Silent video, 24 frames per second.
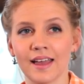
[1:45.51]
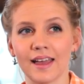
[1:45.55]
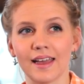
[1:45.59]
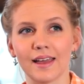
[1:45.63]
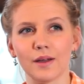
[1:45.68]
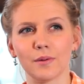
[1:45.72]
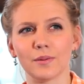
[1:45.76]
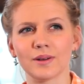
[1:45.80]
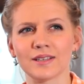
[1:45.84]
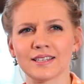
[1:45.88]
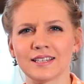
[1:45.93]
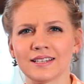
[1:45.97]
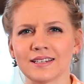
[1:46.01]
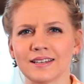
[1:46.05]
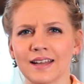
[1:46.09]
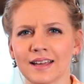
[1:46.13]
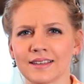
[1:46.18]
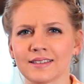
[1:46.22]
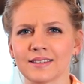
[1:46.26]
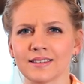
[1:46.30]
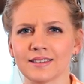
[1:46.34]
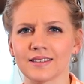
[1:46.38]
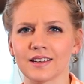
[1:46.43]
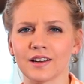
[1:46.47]
it wasn't
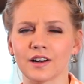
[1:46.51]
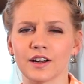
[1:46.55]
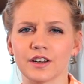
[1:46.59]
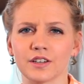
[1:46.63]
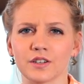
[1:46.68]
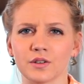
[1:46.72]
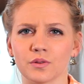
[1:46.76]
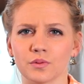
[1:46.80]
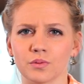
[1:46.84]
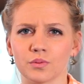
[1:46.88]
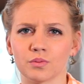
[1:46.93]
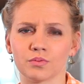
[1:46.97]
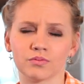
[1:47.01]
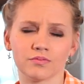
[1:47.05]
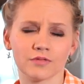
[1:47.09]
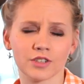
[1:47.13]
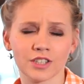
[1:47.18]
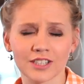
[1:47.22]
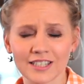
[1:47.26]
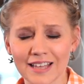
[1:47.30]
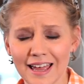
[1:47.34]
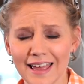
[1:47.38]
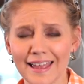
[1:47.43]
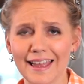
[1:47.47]
necessary to
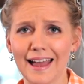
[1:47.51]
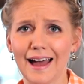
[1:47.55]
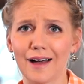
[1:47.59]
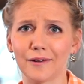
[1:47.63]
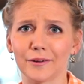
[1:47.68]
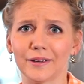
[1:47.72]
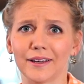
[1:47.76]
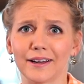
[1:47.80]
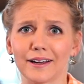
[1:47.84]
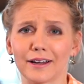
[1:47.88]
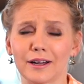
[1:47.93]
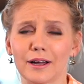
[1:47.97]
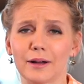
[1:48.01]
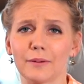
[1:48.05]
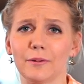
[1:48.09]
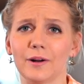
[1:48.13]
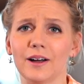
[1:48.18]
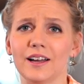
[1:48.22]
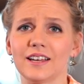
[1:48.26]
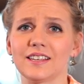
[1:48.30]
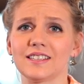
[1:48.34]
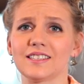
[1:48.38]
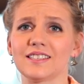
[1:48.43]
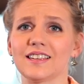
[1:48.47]
say how young I
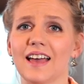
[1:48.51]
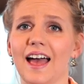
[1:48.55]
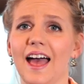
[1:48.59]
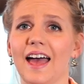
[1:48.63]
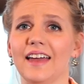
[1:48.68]
was,